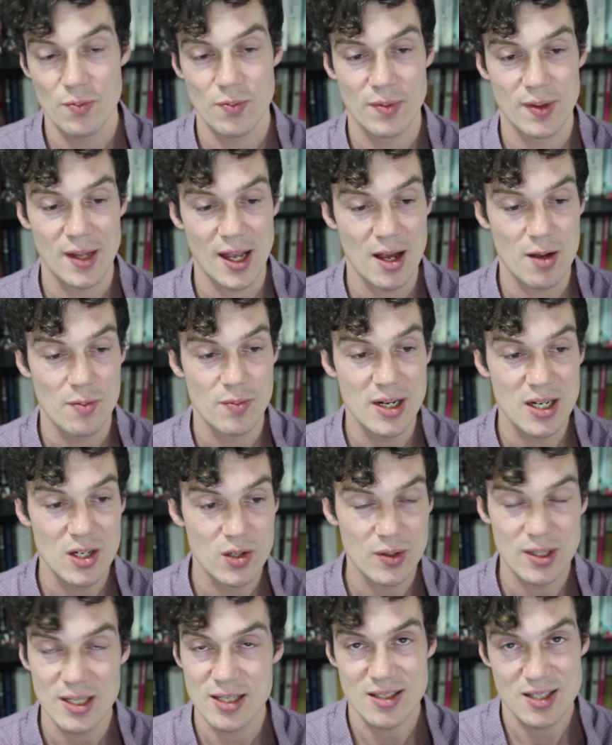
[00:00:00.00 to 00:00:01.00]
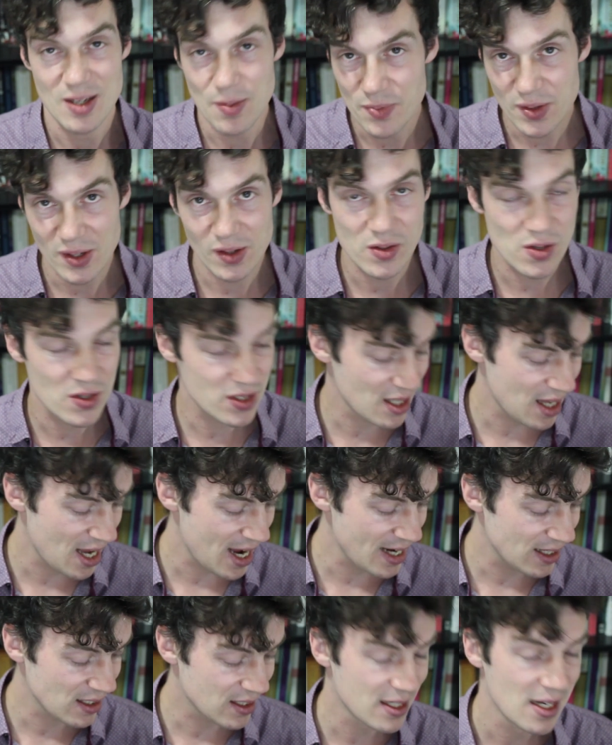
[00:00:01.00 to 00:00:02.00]
me doing something along those
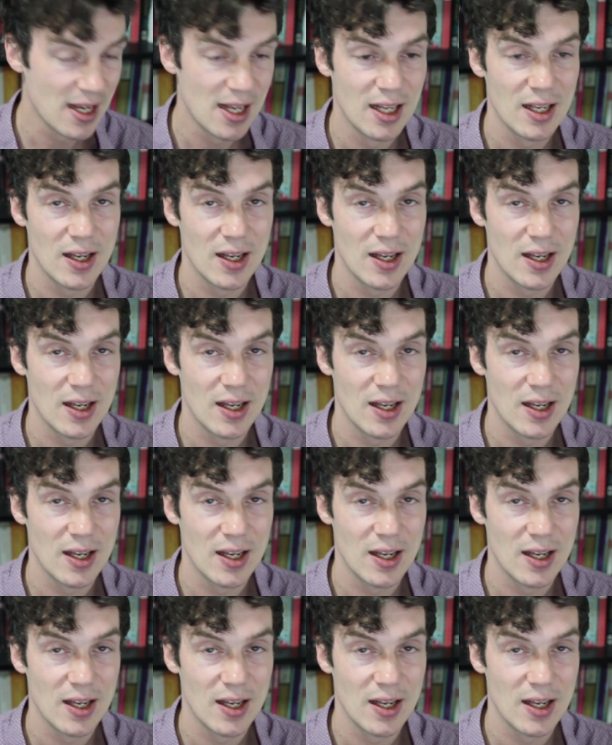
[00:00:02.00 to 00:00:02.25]
lines.